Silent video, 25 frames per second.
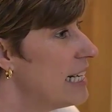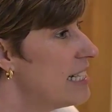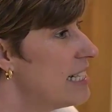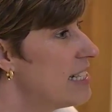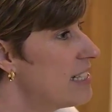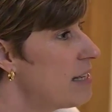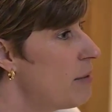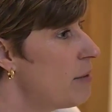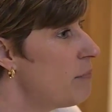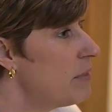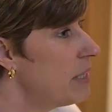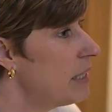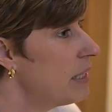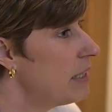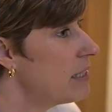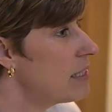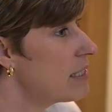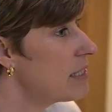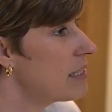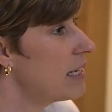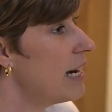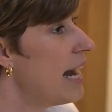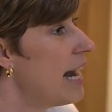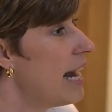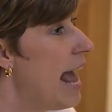is something
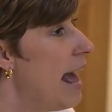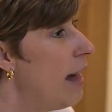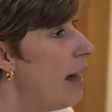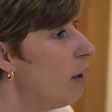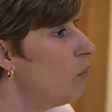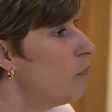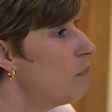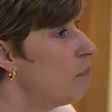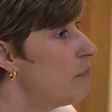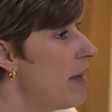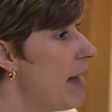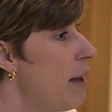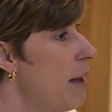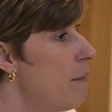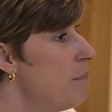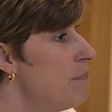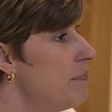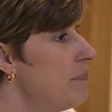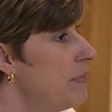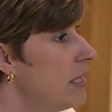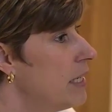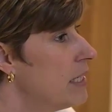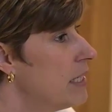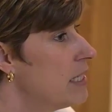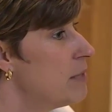that's going to help them
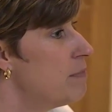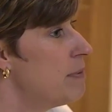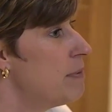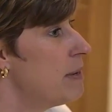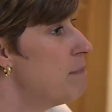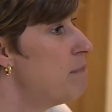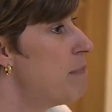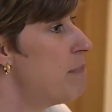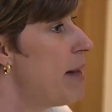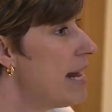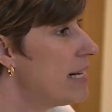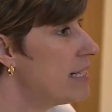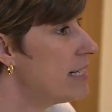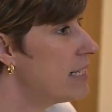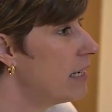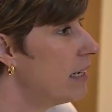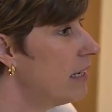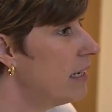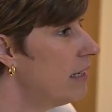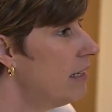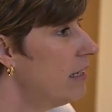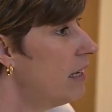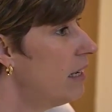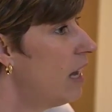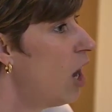to be
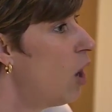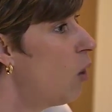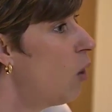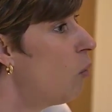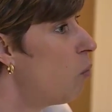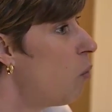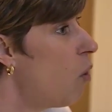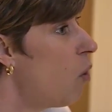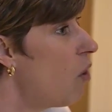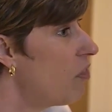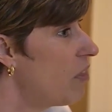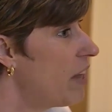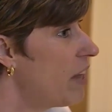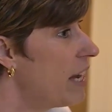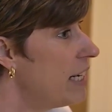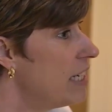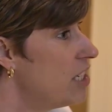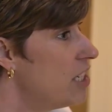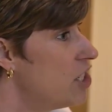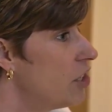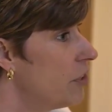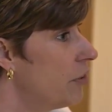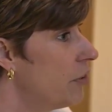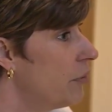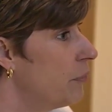better at what they
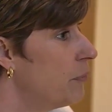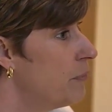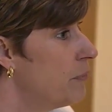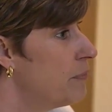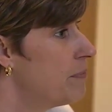do.